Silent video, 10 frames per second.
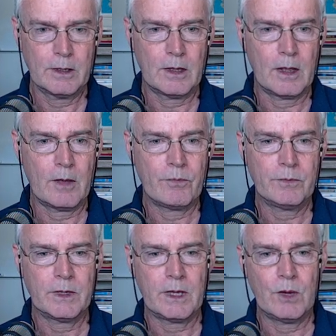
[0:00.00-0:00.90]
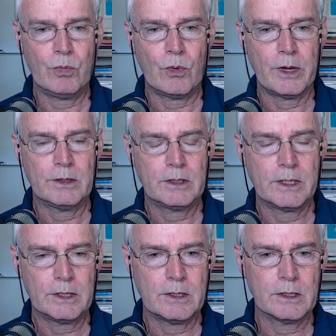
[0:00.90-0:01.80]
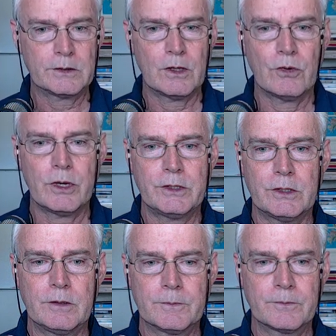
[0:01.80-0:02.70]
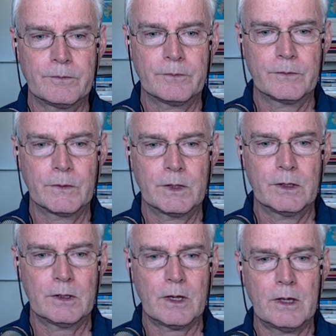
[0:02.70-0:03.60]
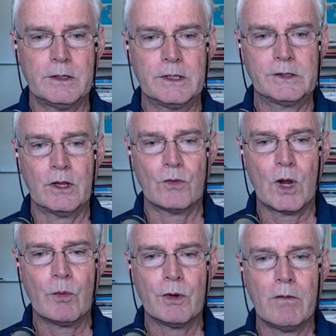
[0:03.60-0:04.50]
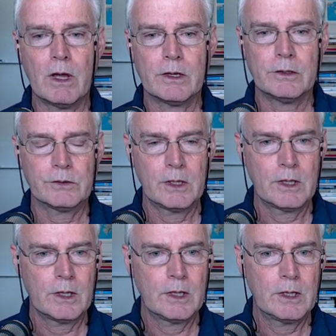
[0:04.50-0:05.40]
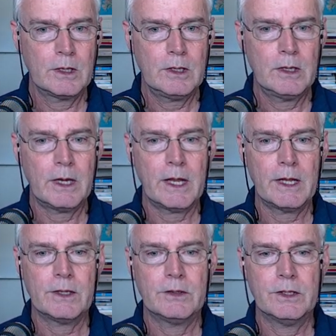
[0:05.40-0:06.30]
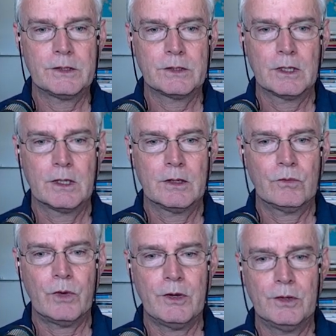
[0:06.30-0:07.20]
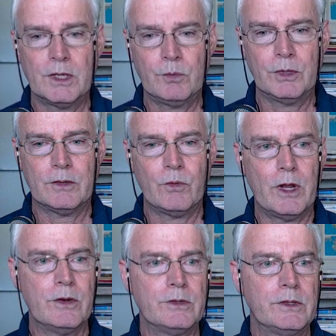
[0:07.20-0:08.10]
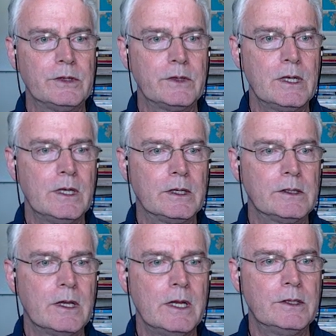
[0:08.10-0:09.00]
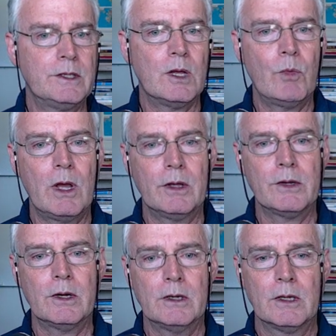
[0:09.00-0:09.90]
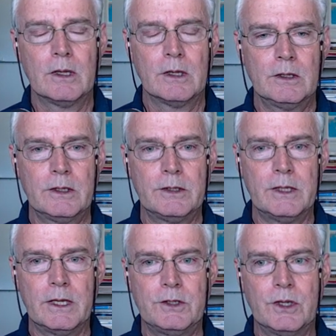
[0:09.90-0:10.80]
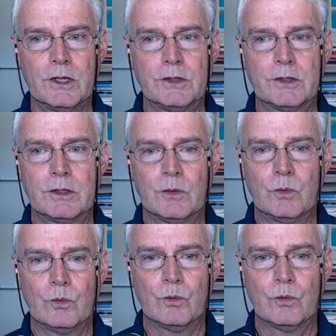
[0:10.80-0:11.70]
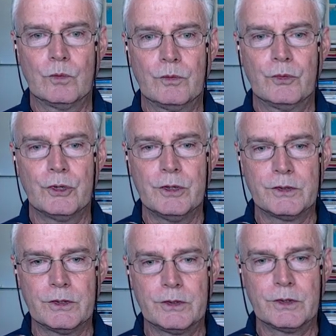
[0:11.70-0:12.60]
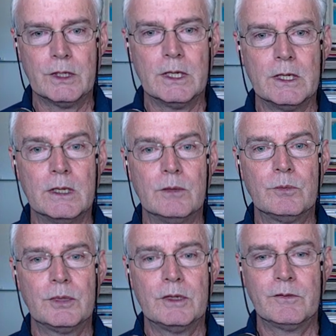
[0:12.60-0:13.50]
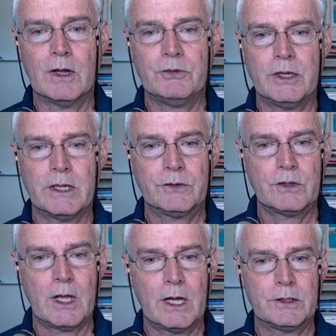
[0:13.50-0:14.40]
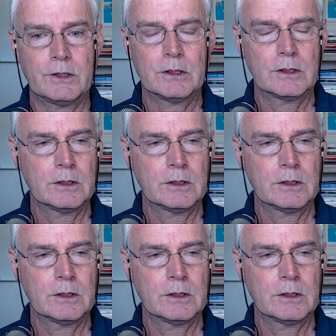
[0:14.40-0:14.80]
um, endpoint to get the acceleration, uh, the accelerometer values. And this render template renders this index.html here that just produces the p five dot j s sketch.